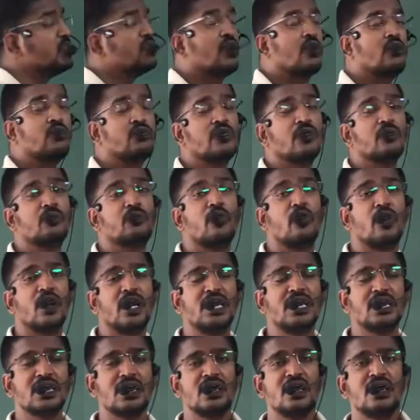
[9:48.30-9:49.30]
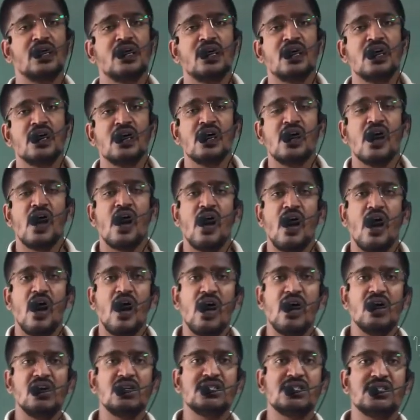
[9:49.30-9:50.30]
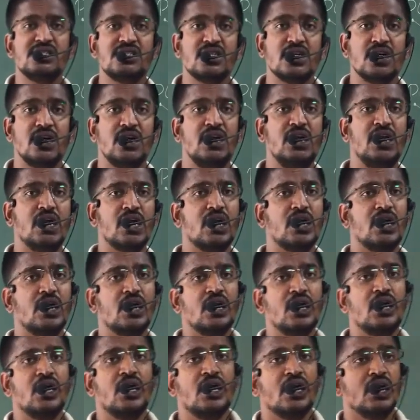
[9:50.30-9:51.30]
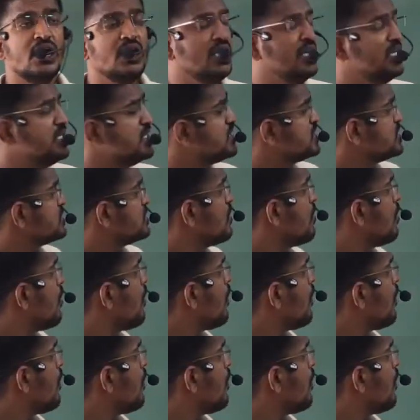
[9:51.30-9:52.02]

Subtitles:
of the point RZ is